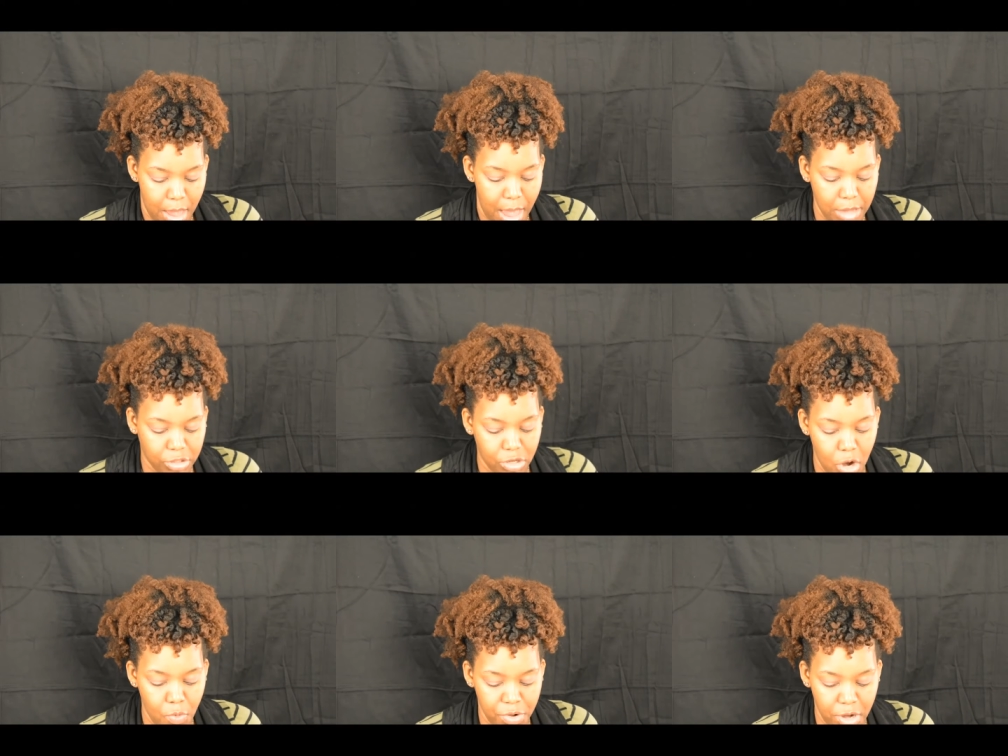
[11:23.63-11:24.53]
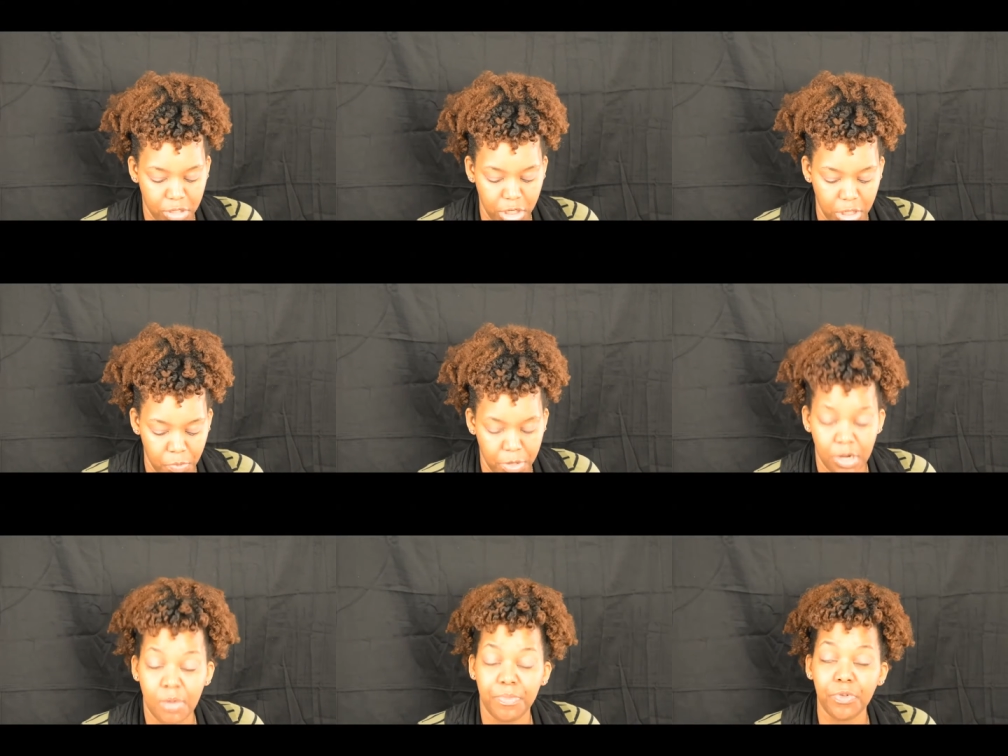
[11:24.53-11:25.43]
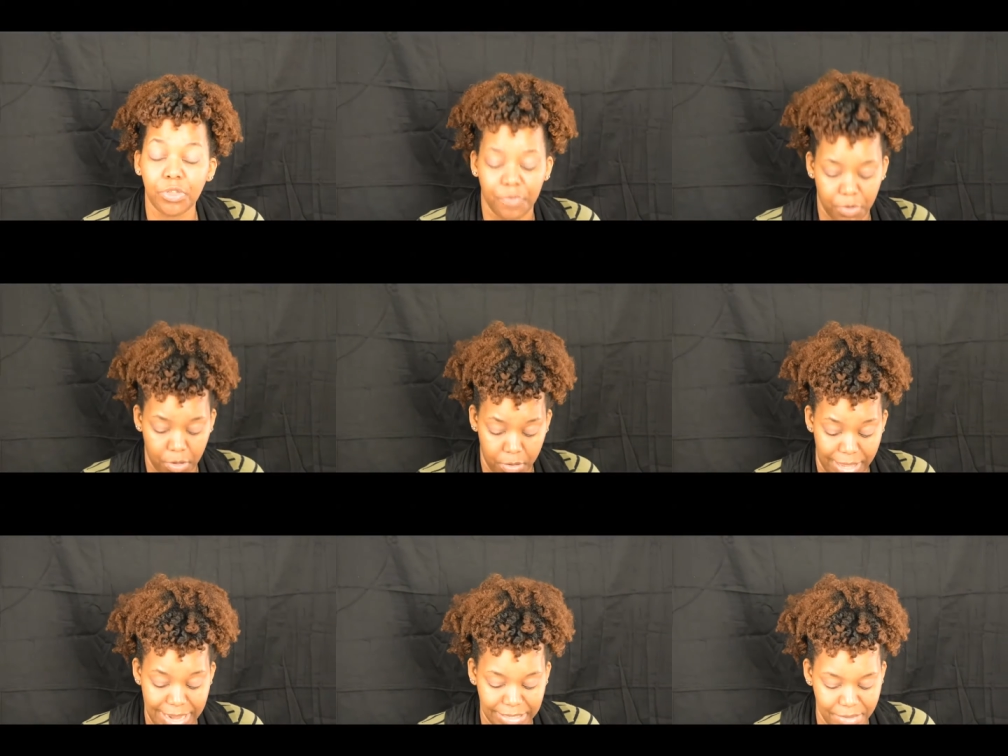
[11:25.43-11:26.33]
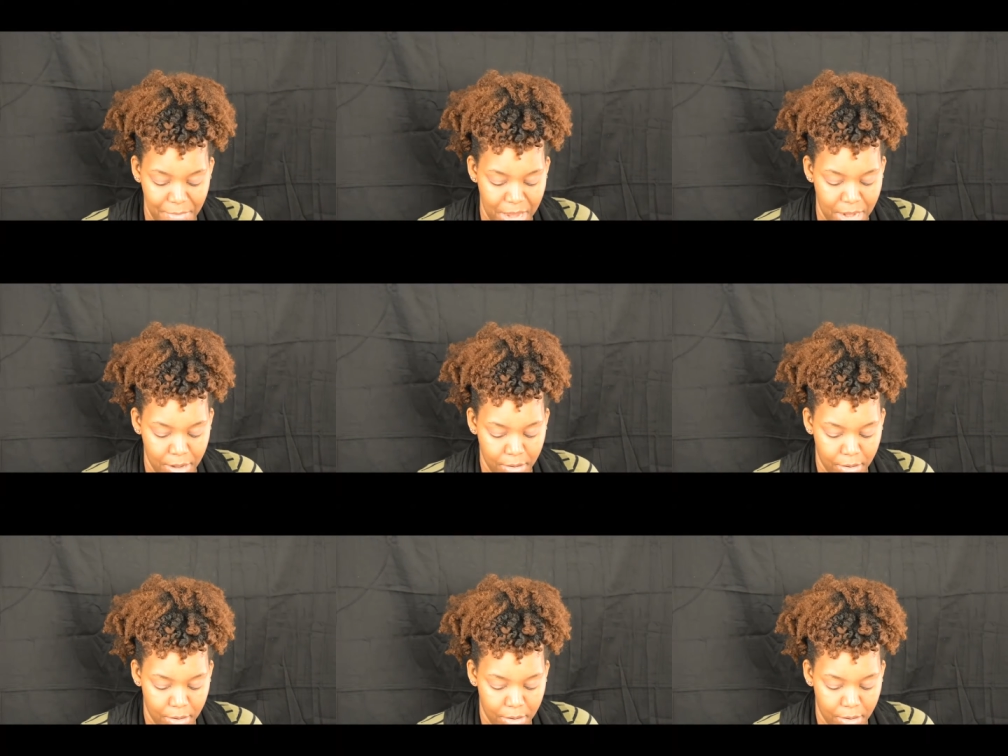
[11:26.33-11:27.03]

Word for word: how to know when they're dealing with an abusive or a lazy man.